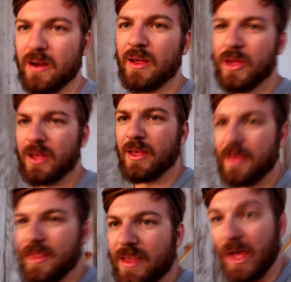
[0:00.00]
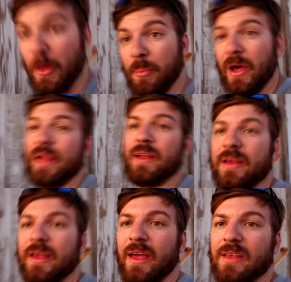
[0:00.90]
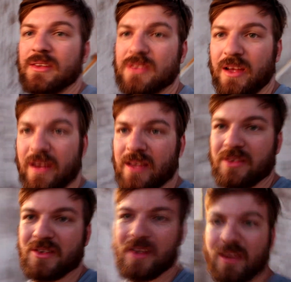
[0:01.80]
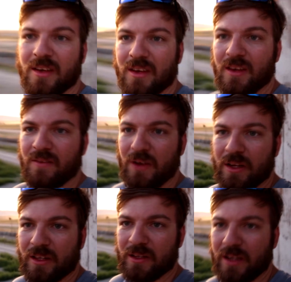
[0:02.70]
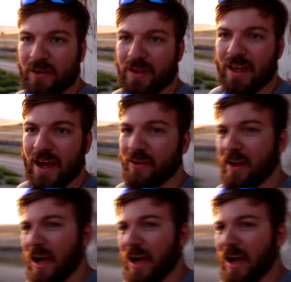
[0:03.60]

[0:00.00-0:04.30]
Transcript: Uh, but the sun is very clearly going down.